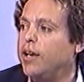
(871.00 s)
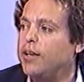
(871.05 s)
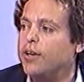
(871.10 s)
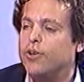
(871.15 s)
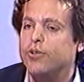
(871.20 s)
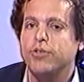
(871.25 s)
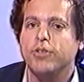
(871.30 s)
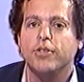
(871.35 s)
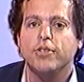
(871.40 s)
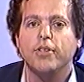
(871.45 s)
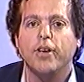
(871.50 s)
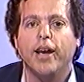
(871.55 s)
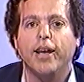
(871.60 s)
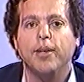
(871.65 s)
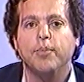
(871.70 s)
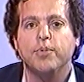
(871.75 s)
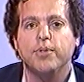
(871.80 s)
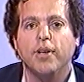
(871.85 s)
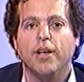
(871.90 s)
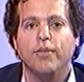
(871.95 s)
He knows inside
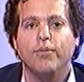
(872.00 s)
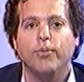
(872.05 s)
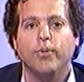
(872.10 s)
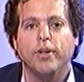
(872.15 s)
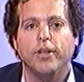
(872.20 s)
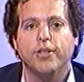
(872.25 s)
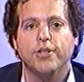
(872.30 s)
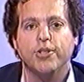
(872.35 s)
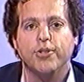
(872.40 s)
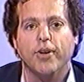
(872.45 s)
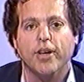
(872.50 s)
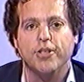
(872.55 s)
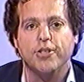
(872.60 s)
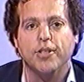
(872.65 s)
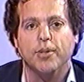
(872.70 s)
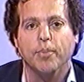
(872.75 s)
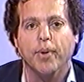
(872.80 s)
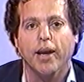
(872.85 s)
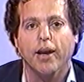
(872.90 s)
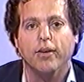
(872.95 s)
himself what he's stressed
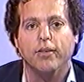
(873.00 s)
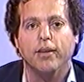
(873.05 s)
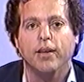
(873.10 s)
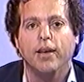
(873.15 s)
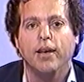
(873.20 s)
about.